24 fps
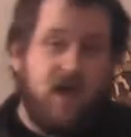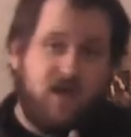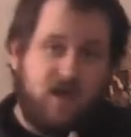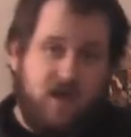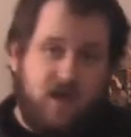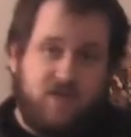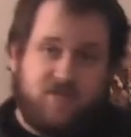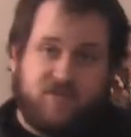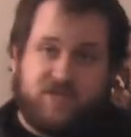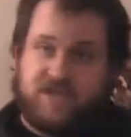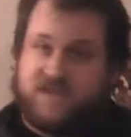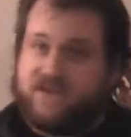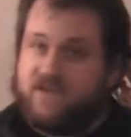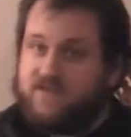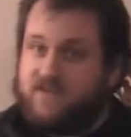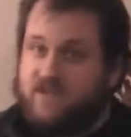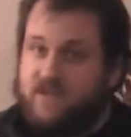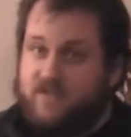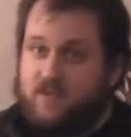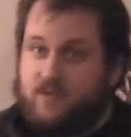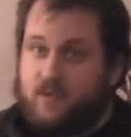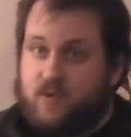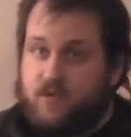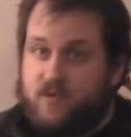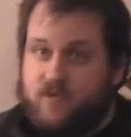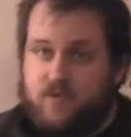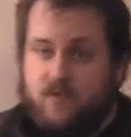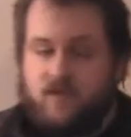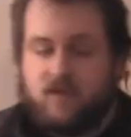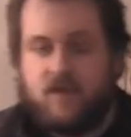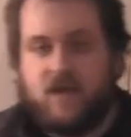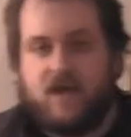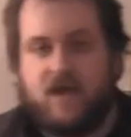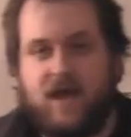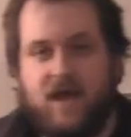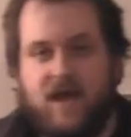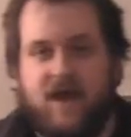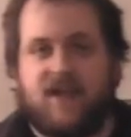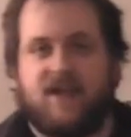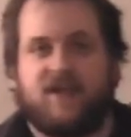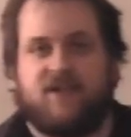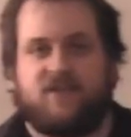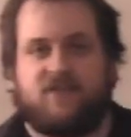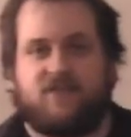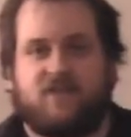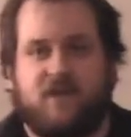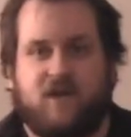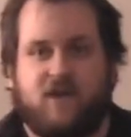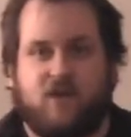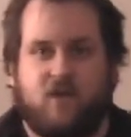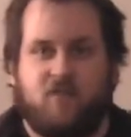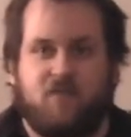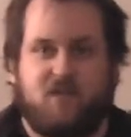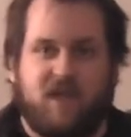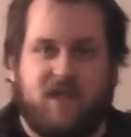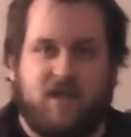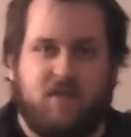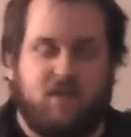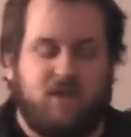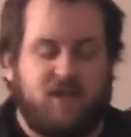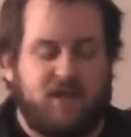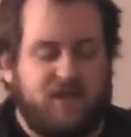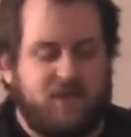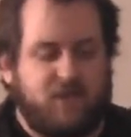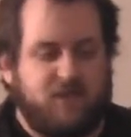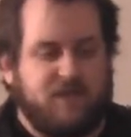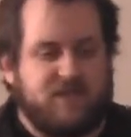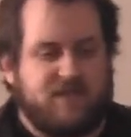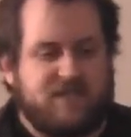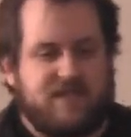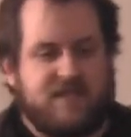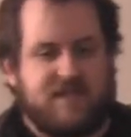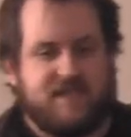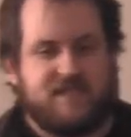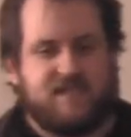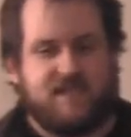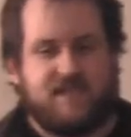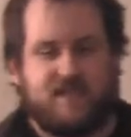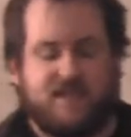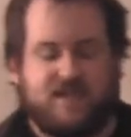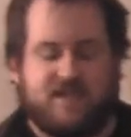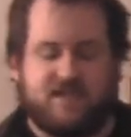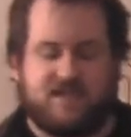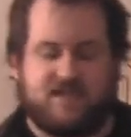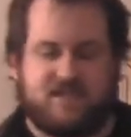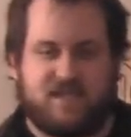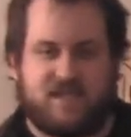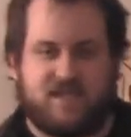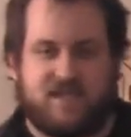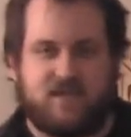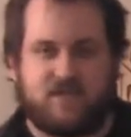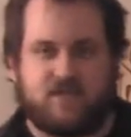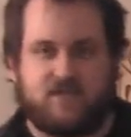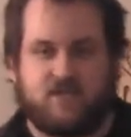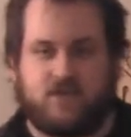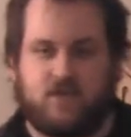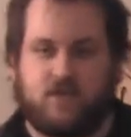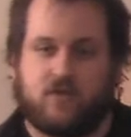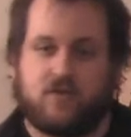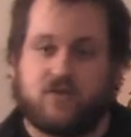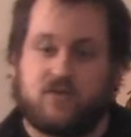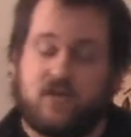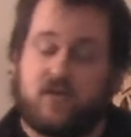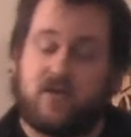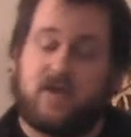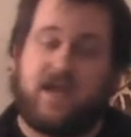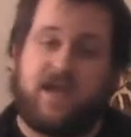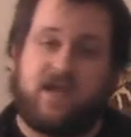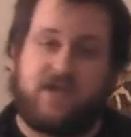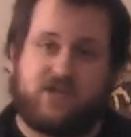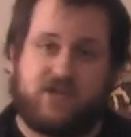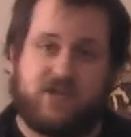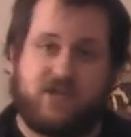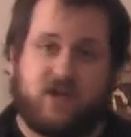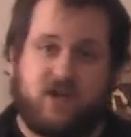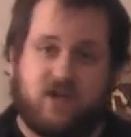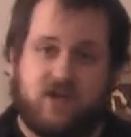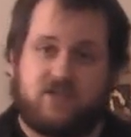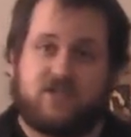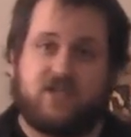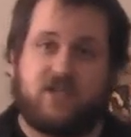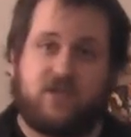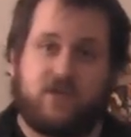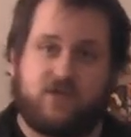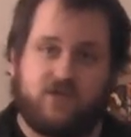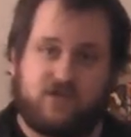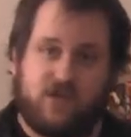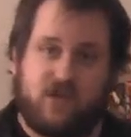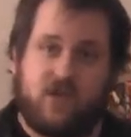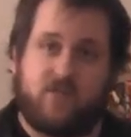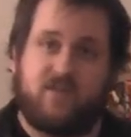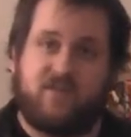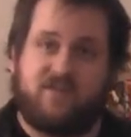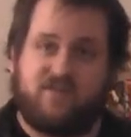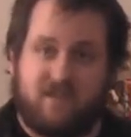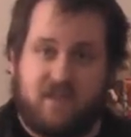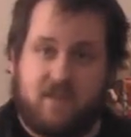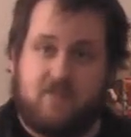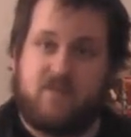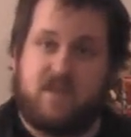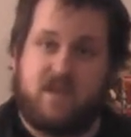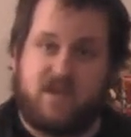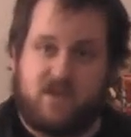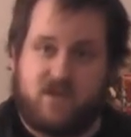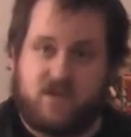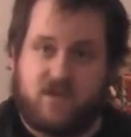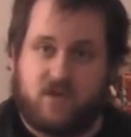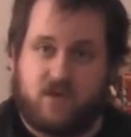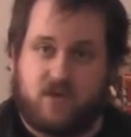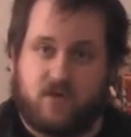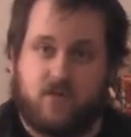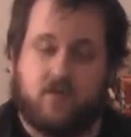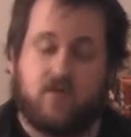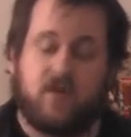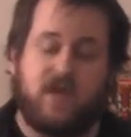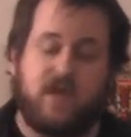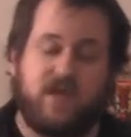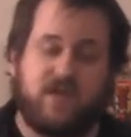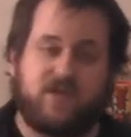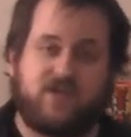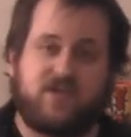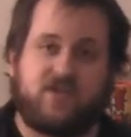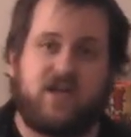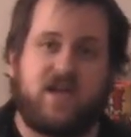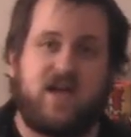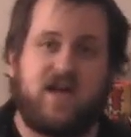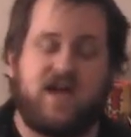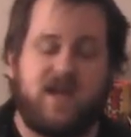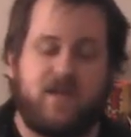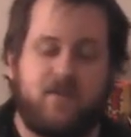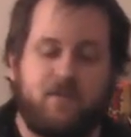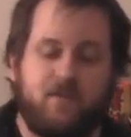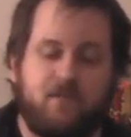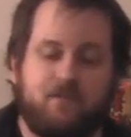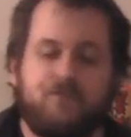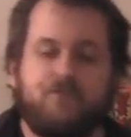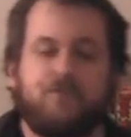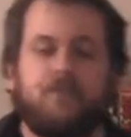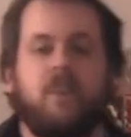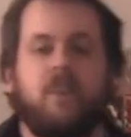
Objectively, of course. It is very replayable, and the reason I say that is this. Those location cards that you saw me flip into each time,